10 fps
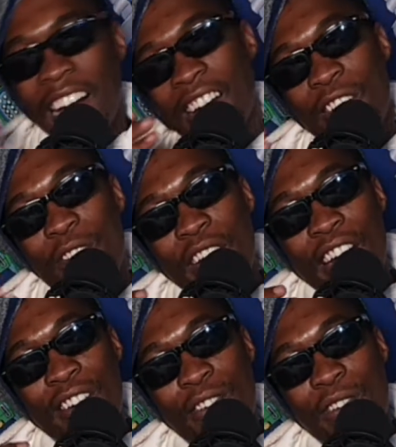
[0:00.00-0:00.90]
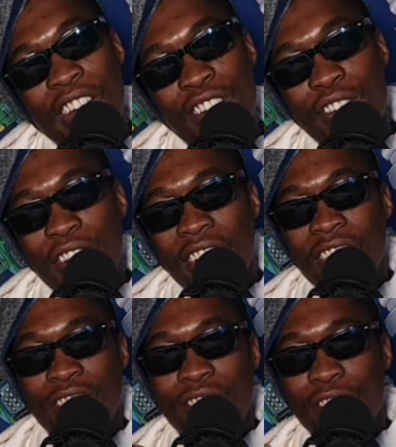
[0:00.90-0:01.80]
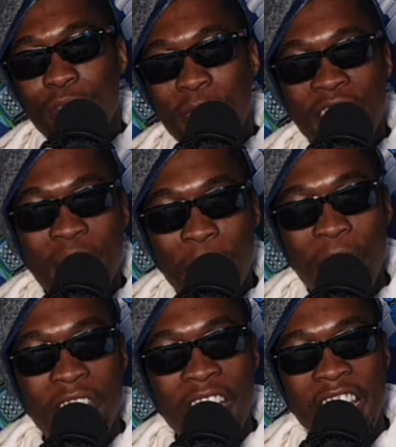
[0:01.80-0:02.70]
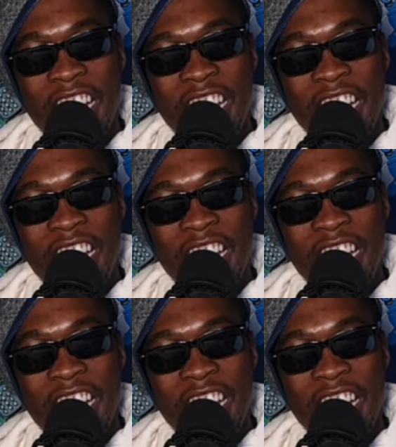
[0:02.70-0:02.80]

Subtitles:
I don't want to talk too much about the